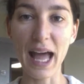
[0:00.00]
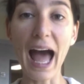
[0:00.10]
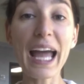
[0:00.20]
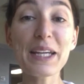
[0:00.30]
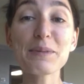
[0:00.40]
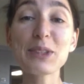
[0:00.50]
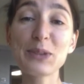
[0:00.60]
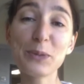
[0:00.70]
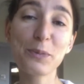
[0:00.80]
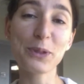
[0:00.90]
I am
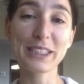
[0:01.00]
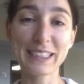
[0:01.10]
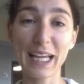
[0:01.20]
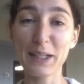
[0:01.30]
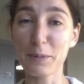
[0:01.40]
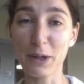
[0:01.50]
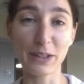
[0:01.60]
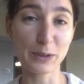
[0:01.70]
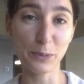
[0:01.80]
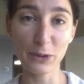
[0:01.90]
super excited about
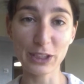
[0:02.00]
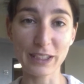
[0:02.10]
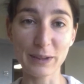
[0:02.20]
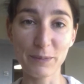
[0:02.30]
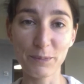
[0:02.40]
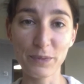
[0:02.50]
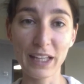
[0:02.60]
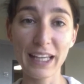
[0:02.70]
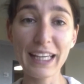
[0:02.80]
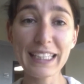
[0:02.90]
this project.
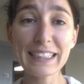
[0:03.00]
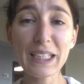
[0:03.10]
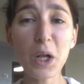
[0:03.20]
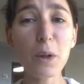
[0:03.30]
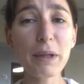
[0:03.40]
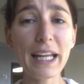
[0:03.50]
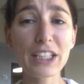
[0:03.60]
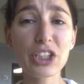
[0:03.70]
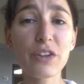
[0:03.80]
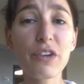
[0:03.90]
It is the
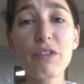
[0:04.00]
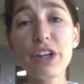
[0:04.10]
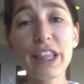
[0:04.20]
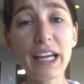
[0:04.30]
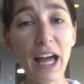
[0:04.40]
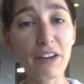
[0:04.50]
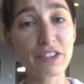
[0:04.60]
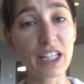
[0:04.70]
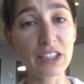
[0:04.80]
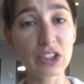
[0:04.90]
culmination of everything I have
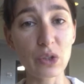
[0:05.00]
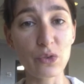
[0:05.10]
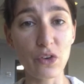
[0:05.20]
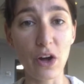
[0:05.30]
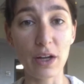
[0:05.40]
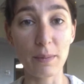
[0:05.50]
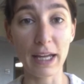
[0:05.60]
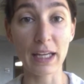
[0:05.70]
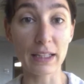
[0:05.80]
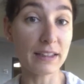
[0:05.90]
done so far in my
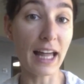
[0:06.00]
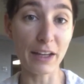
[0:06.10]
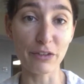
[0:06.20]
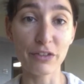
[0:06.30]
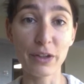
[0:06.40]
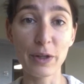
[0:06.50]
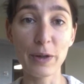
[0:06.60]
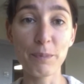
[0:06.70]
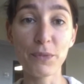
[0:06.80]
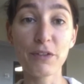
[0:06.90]
life.
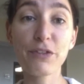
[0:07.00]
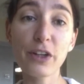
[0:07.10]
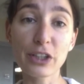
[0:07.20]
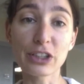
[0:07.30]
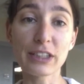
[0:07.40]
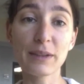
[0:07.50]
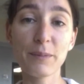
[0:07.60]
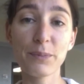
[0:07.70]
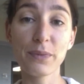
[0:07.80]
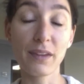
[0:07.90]
First,
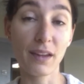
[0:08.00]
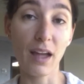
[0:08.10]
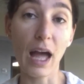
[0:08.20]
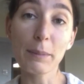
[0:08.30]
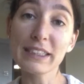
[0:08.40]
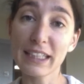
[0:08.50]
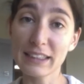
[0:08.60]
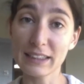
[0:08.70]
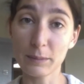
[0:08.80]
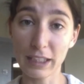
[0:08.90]
I'm a
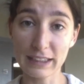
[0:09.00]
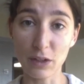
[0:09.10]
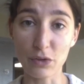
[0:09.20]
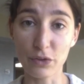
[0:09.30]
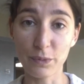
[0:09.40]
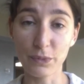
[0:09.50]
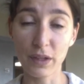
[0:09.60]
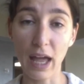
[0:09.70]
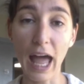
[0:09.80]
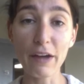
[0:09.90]
scientist myself.
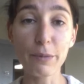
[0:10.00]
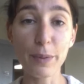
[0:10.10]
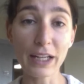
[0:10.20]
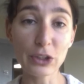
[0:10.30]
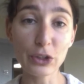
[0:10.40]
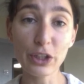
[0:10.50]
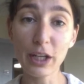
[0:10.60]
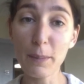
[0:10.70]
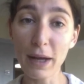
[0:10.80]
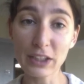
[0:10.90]
I have a bachelor and
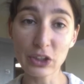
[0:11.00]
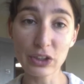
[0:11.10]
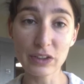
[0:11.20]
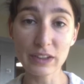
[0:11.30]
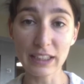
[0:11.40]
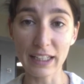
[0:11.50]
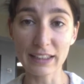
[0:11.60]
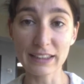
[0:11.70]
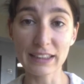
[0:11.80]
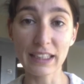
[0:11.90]
a master's of
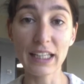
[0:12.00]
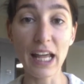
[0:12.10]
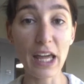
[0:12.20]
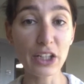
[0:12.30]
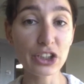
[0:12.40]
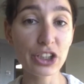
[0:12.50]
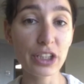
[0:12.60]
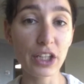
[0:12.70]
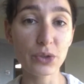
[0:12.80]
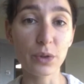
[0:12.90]
science in energy and
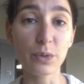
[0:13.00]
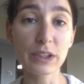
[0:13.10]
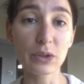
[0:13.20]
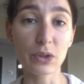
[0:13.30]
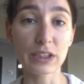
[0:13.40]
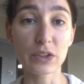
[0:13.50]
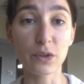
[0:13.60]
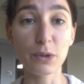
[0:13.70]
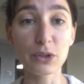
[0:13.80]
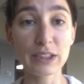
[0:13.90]
natural resources
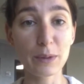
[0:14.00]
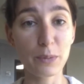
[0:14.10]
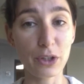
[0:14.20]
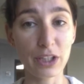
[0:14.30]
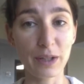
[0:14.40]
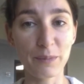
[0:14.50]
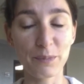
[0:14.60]
from UC Berkeley.